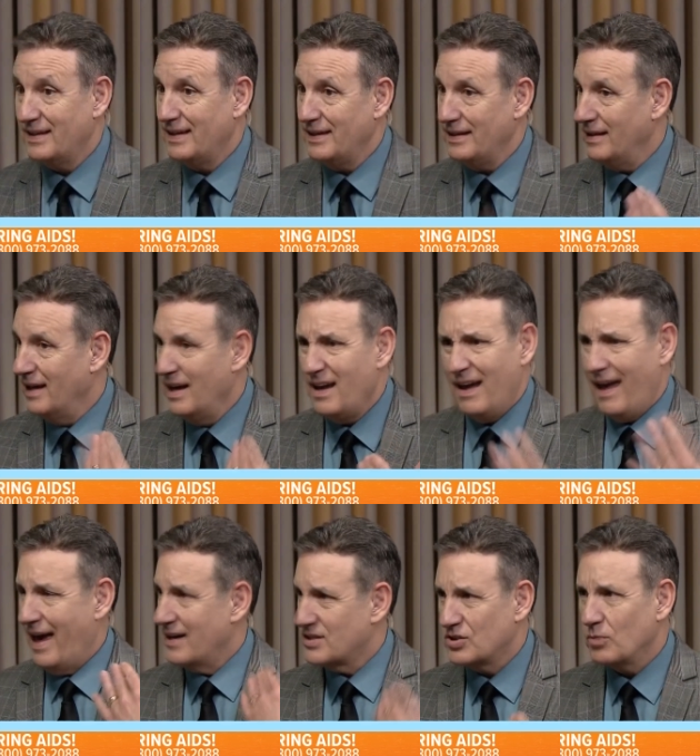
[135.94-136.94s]
that he
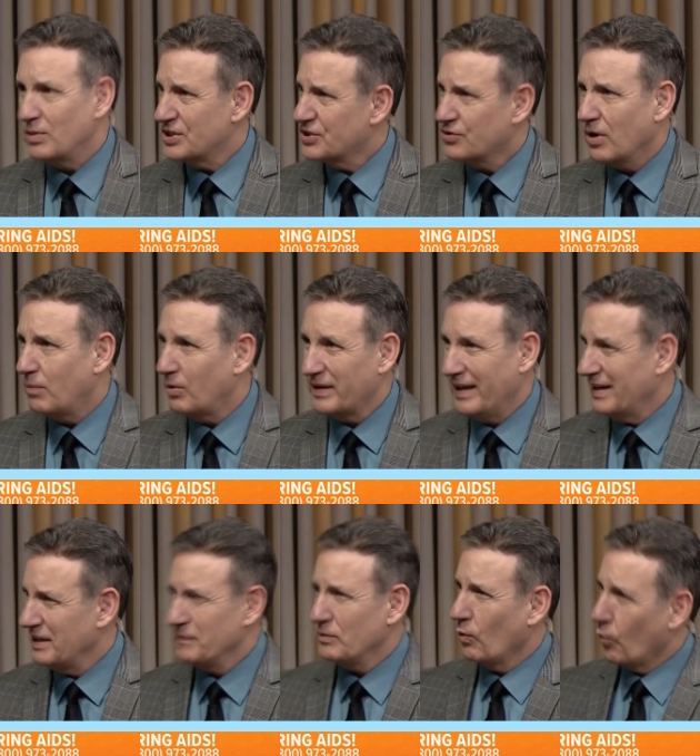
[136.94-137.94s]
had so much trouble
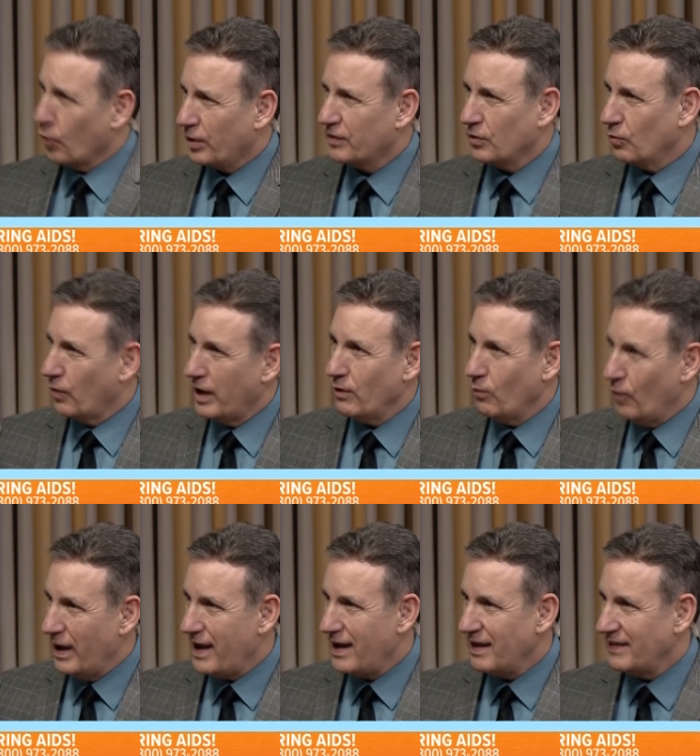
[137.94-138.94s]
getting them to work the right
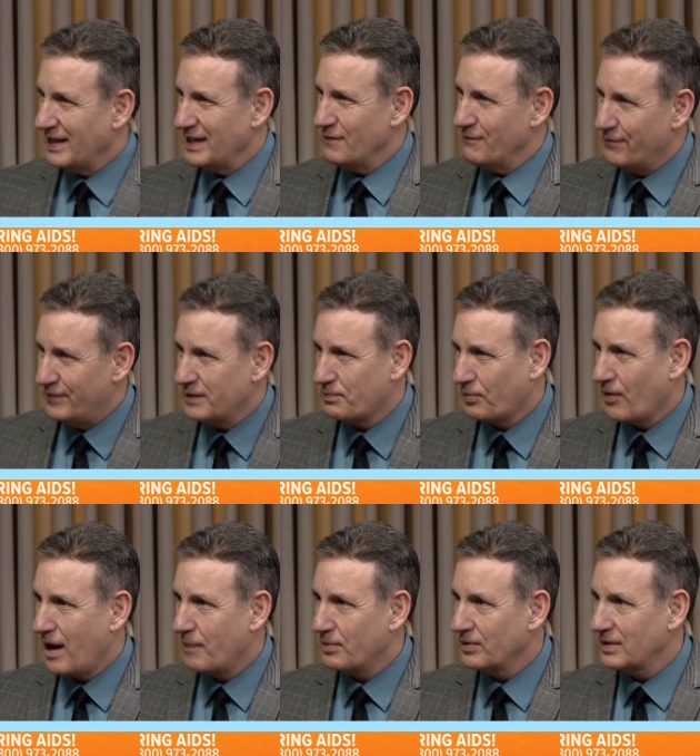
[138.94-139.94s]
way, they mm-hmm. didn't fit
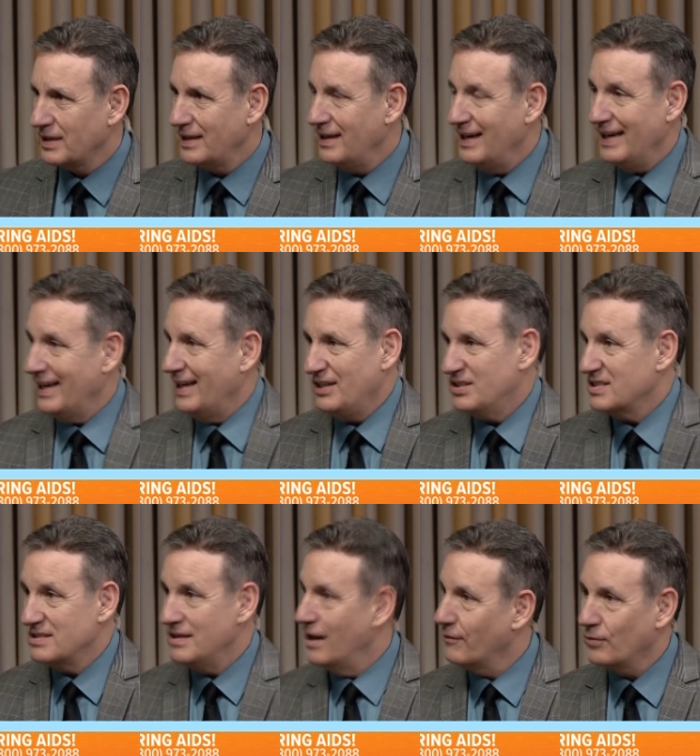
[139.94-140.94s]
properly, mm-hmm. he
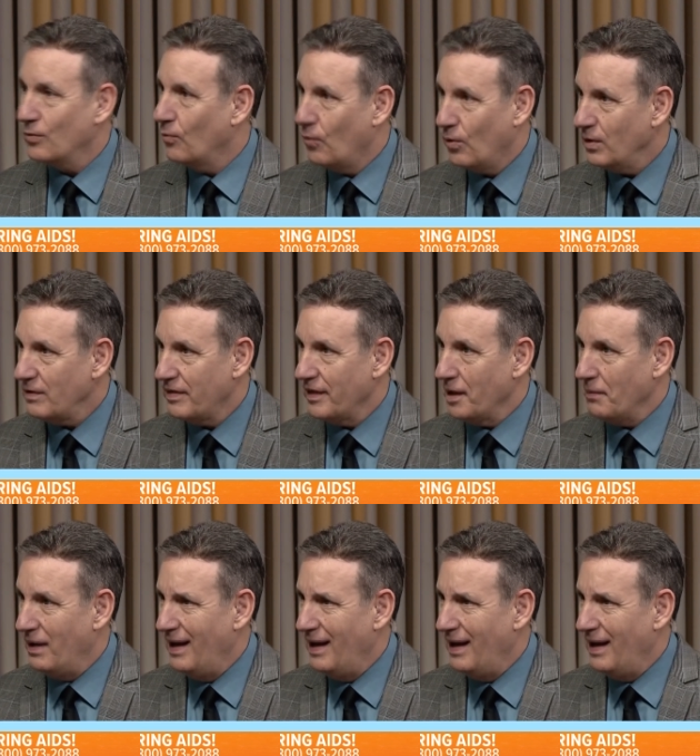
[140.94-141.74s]
just never wore them.